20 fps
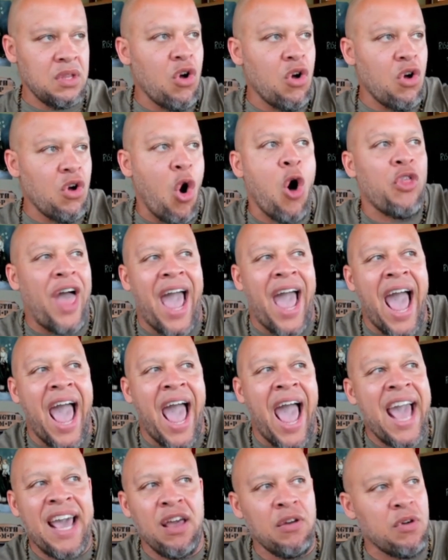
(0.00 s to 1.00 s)
all the
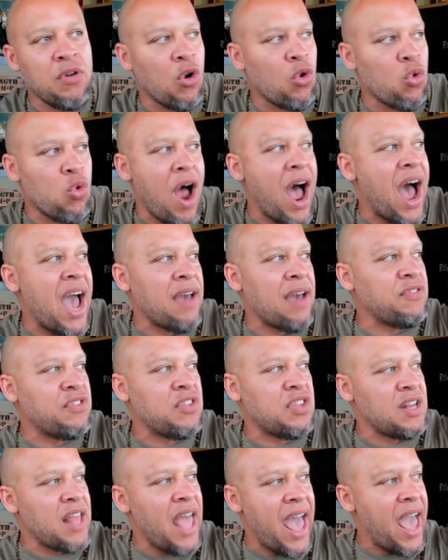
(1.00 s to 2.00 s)
hay arrived
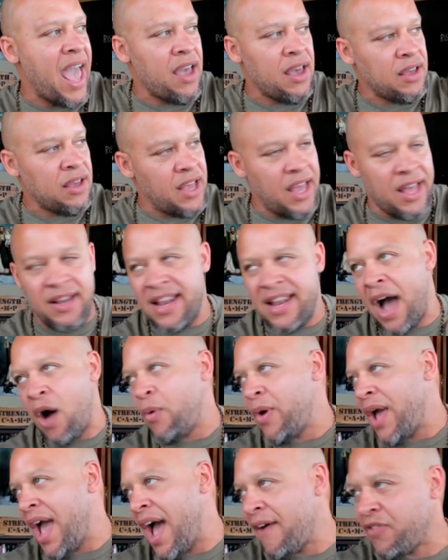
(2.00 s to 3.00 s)
today, and now
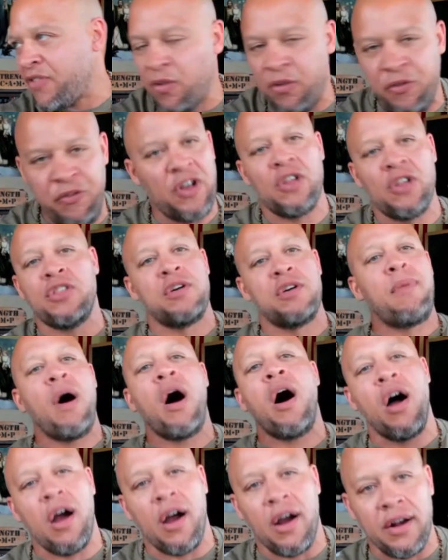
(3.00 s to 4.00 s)
we have to fill the
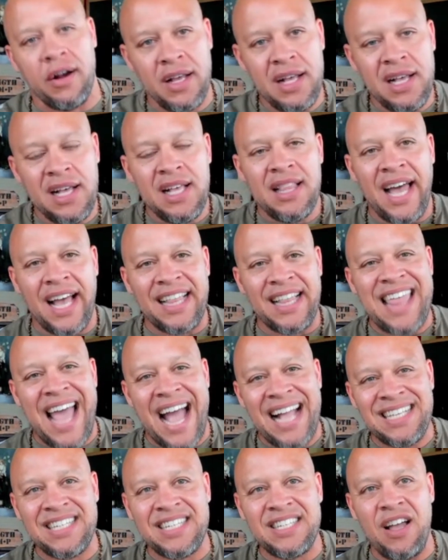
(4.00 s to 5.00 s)
barn. Like
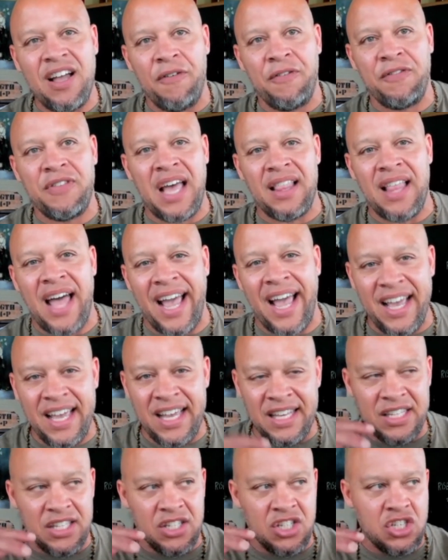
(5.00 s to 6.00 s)
that's stuff that like
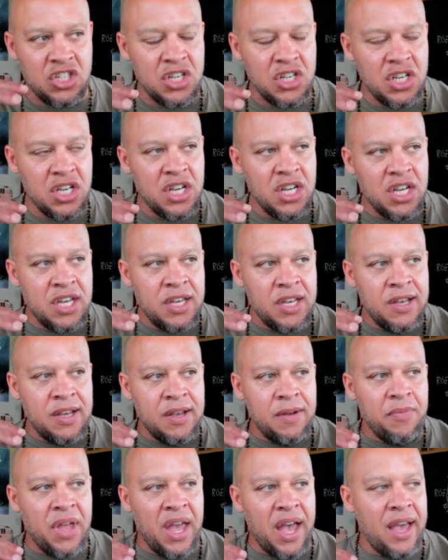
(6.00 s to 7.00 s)
is
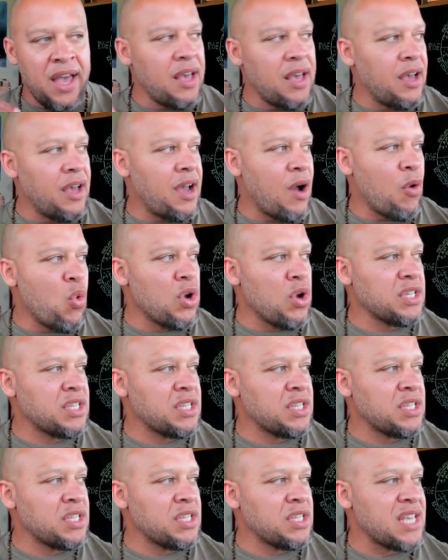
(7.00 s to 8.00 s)
I, I want
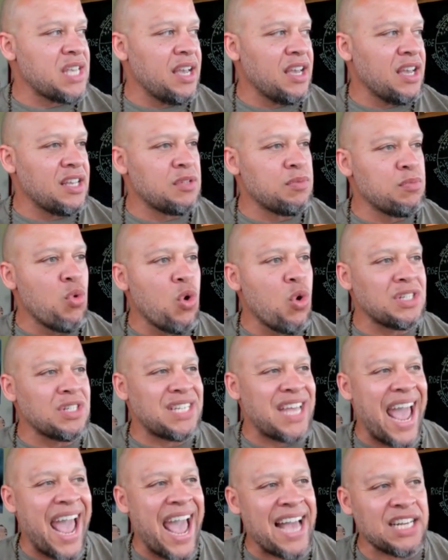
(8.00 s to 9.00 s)
to say is
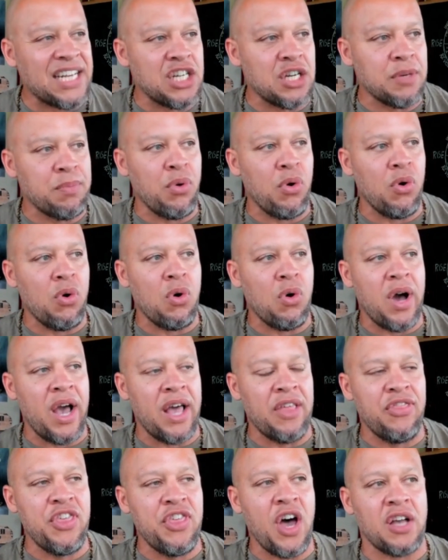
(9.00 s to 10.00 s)
more tangible
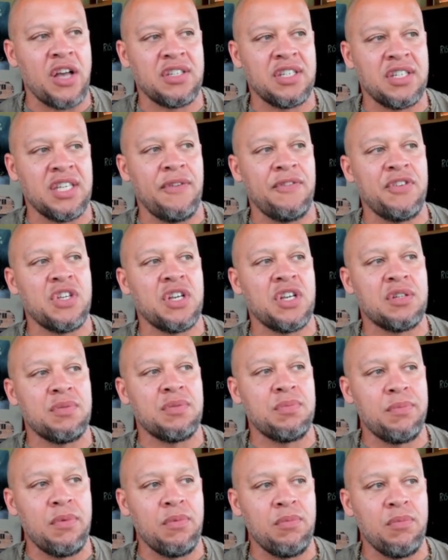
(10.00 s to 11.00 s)
and thus gives us